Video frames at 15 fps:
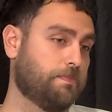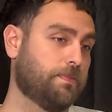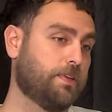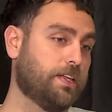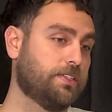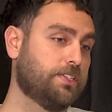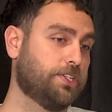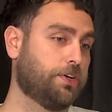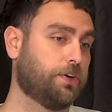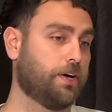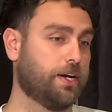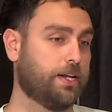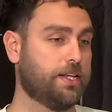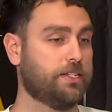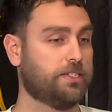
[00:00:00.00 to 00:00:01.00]

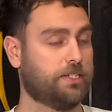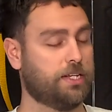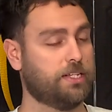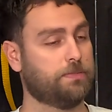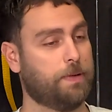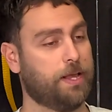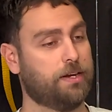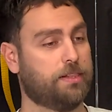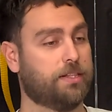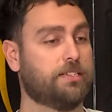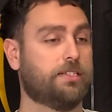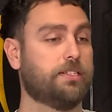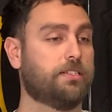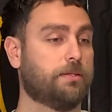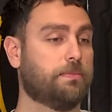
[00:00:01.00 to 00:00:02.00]
considering he's been in the
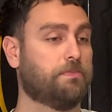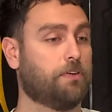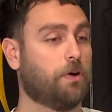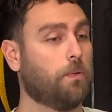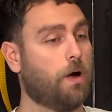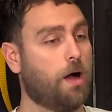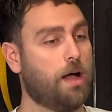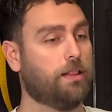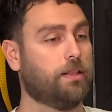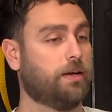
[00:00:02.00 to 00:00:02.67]
system for a while,